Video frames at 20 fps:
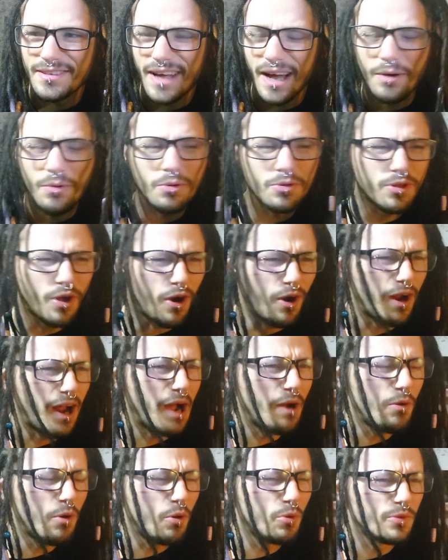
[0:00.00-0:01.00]
How old?
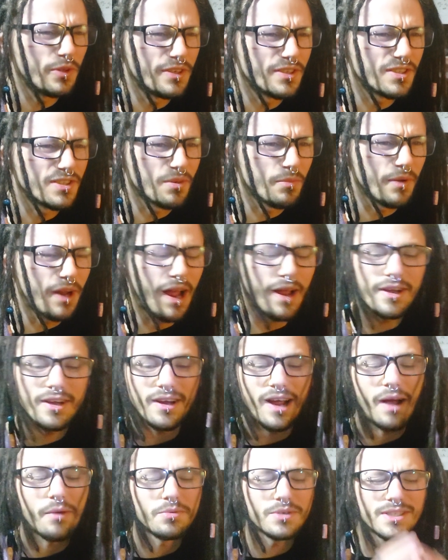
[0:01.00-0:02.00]
How old is somebody? I,
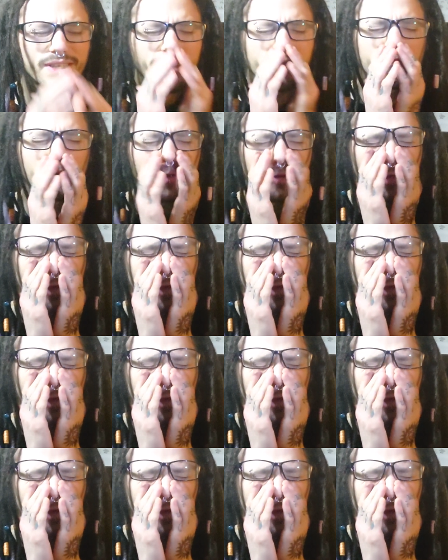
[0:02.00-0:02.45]
I was never